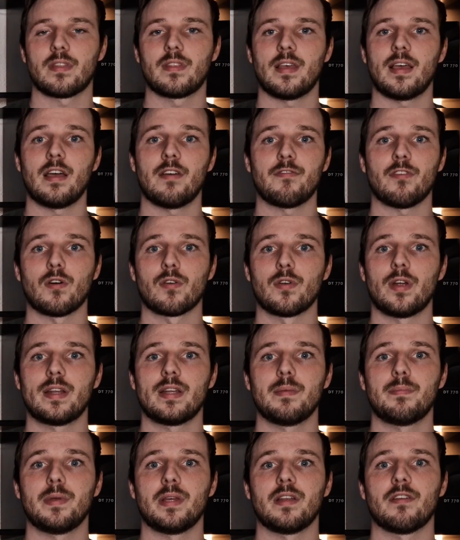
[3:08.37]
There have
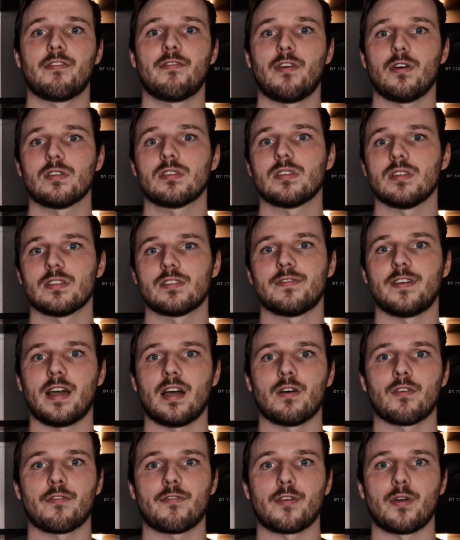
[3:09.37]
already been fossils
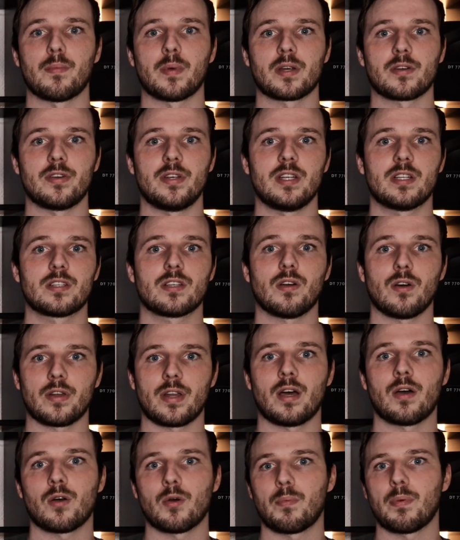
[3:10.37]
found from a creature on
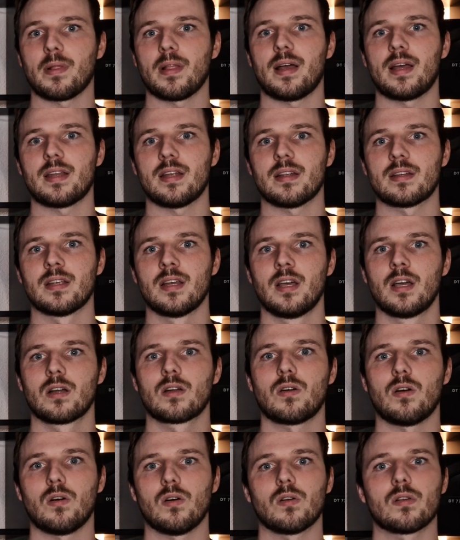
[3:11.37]
our planet
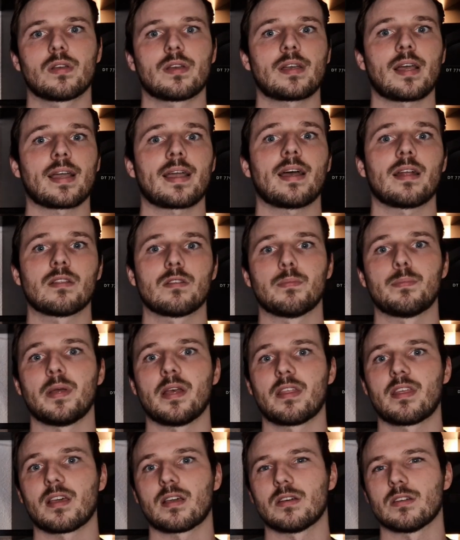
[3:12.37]
called
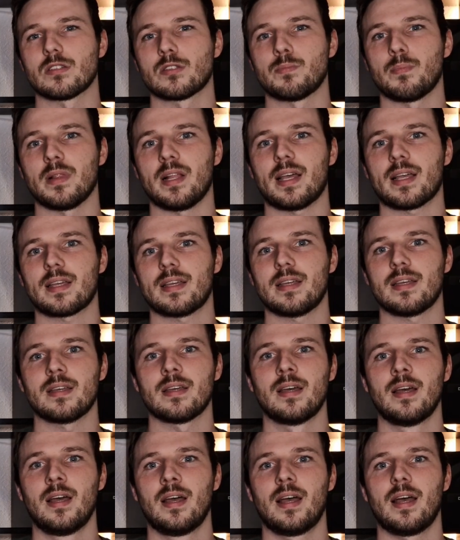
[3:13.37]
Gigantopithecus blacki,
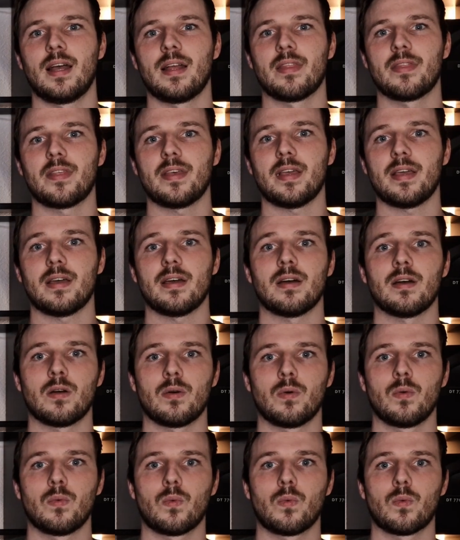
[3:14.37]
and their
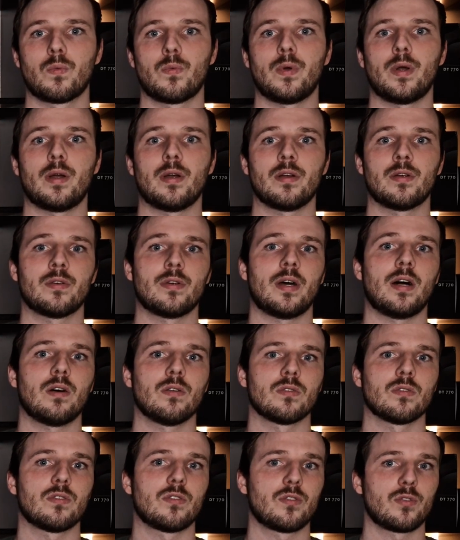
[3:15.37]
were
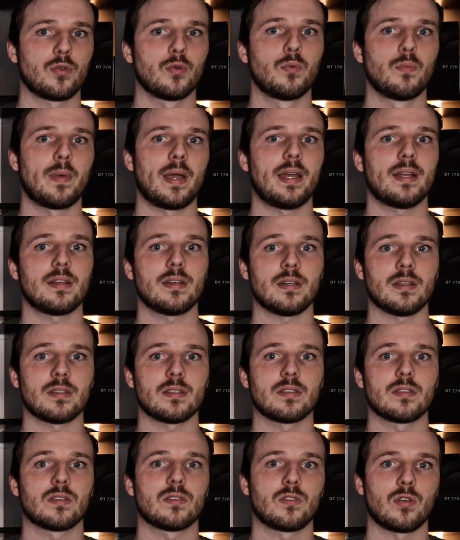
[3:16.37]
around 2
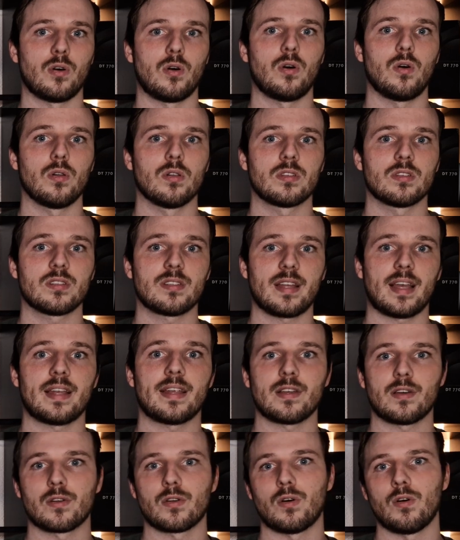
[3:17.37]
meters tall,
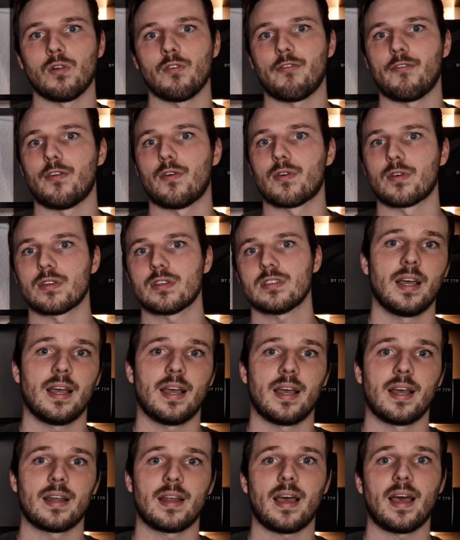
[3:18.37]
standing on all fours,
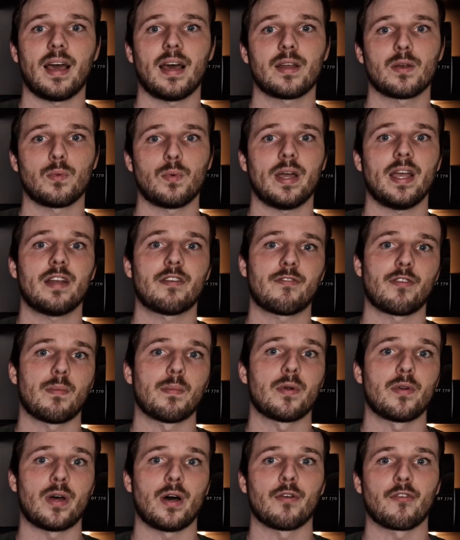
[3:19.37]
and had a weight from
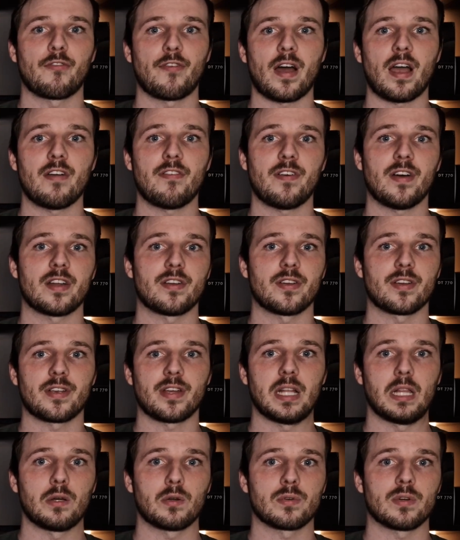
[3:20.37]
around 500
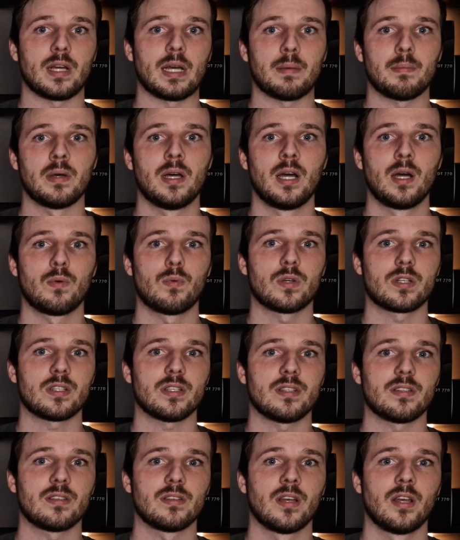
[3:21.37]
kilogram, which
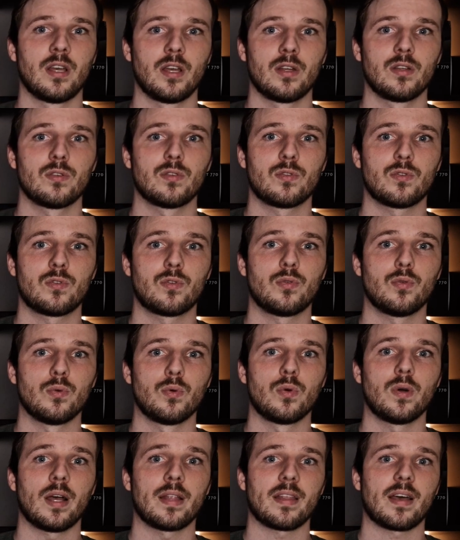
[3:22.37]
is
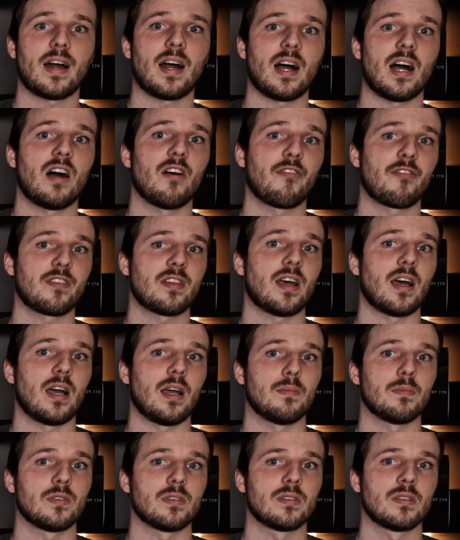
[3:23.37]
two and a half
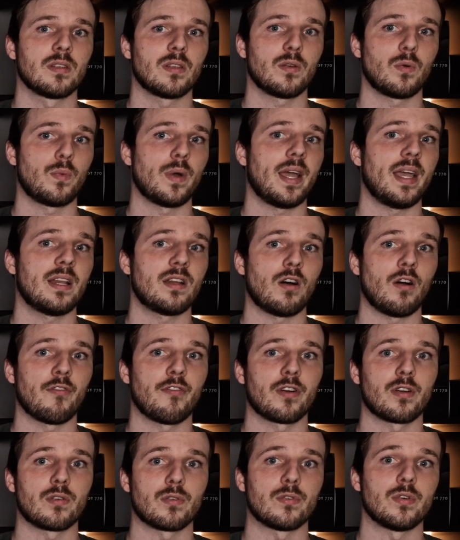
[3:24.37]
times the weight of
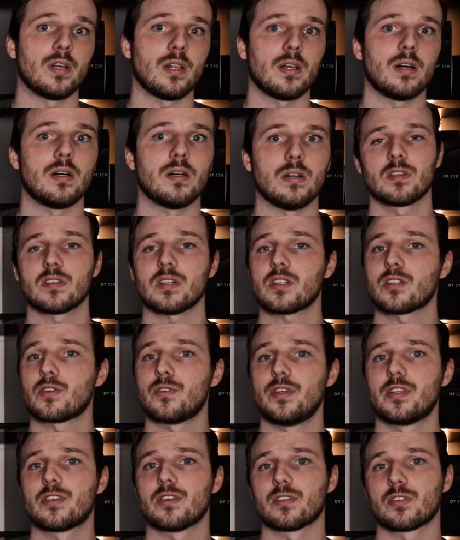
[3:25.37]
a gorilla. Such
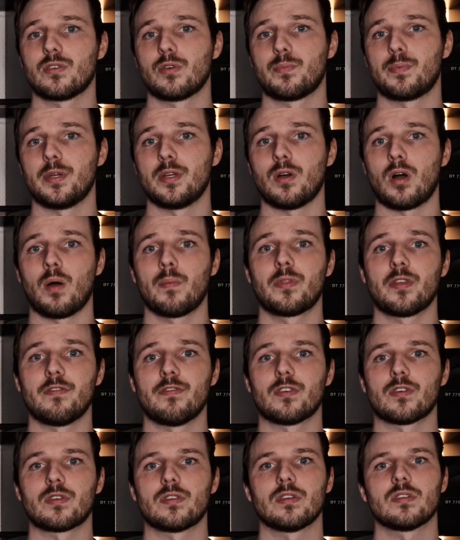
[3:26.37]
creatures could be
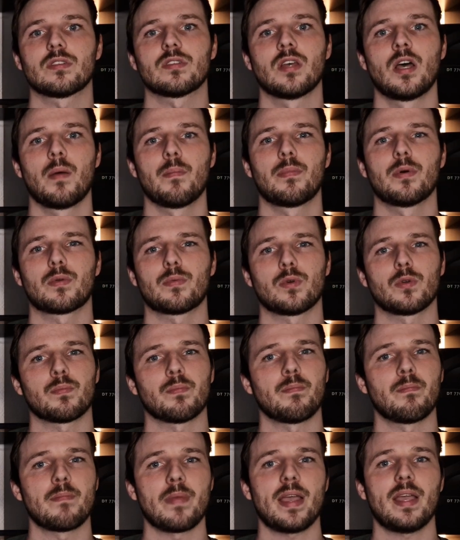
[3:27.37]
omnivorous, but would
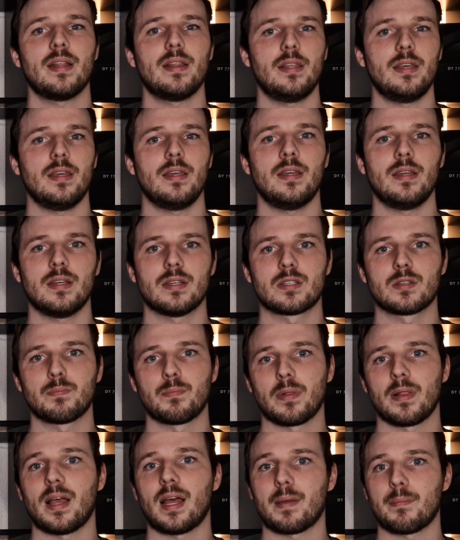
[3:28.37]
mainly eat
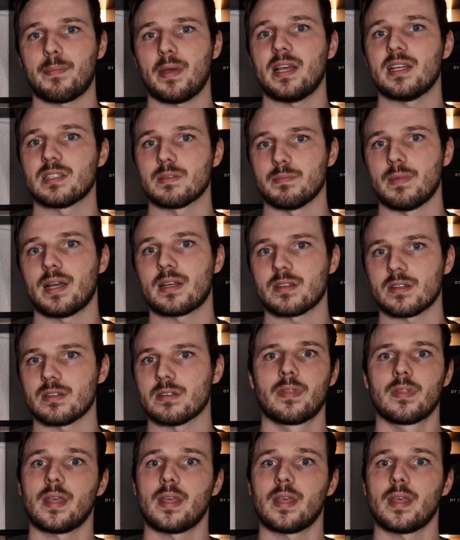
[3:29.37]
plant-based matter.